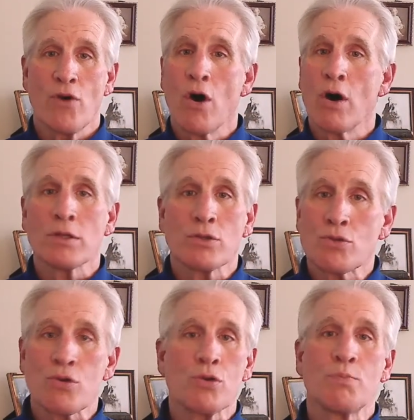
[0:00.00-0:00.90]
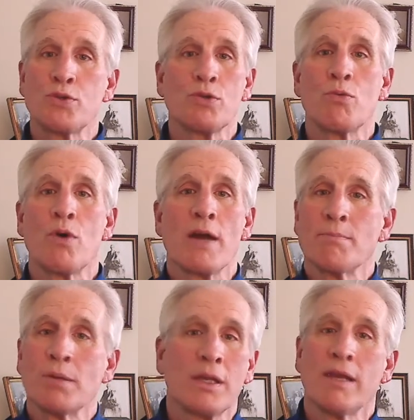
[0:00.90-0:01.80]
all the troops you
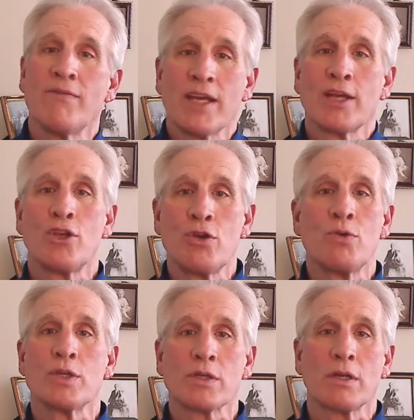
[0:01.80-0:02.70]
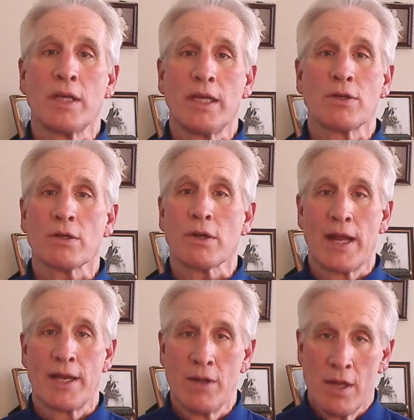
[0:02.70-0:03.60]
want believing in you as a leader,
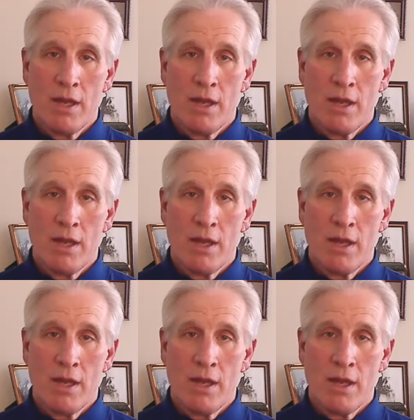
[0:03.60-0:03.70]
and